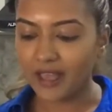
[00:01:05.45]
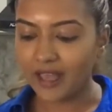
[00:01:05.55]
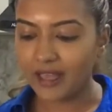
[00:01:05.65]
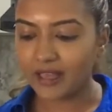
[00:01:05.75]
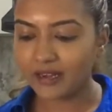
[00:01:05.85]

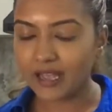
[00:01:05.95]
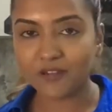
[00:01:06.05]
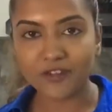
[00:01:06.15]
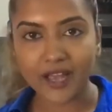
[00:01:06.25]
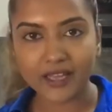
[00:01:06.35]
And I've
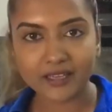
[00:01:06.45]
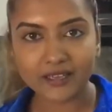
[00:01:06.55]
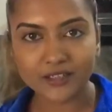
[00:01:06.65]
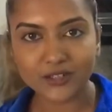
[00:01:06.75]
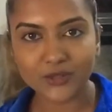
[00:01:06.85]
added
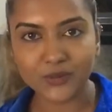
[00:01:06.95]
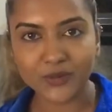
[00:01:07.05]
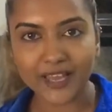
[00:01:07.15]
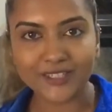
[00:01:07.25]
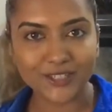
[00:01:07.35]
it to
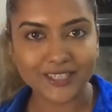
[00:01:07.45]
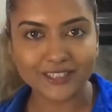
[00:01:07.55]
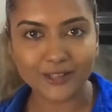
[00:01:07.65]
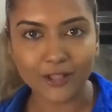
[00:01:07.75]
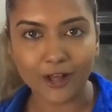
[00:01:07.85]
a
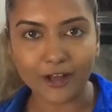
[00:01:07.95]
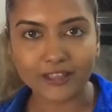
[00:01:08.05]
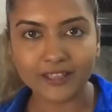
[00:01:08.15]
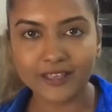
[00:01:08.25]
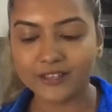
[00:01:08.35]
cheesecloth,
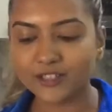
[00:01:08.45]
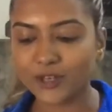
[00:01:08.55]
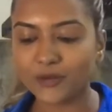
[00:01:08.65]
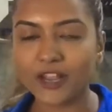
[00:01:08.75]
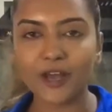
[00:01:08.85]
so
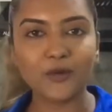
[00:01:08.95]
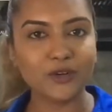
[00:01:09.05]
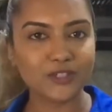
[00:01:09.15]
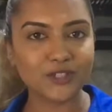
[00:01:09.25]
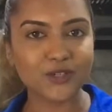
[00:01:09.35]
now we're
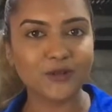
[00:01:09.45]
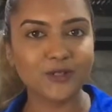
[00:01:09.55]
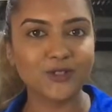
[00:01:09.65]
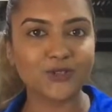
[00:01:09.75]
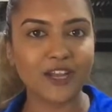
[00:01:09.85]
just going to
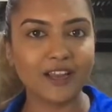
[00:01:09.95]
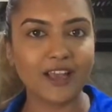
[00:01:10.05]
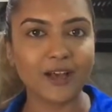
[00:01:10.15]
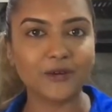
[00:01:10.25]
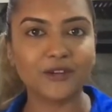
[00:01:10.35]
drain
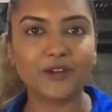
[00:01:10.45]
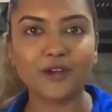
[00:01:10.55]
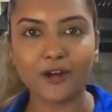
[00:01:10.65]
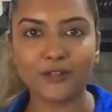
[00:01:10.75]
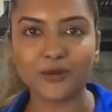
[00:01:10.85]
out
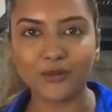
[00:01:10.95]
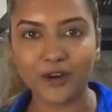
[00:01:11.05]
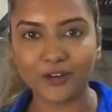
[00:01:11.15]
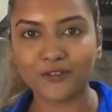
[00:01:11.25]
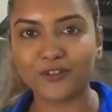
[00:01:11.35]
all the
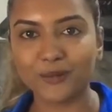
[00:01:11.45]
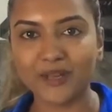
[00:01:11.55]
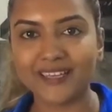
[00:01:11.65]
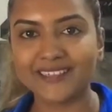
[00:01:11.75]
water from it.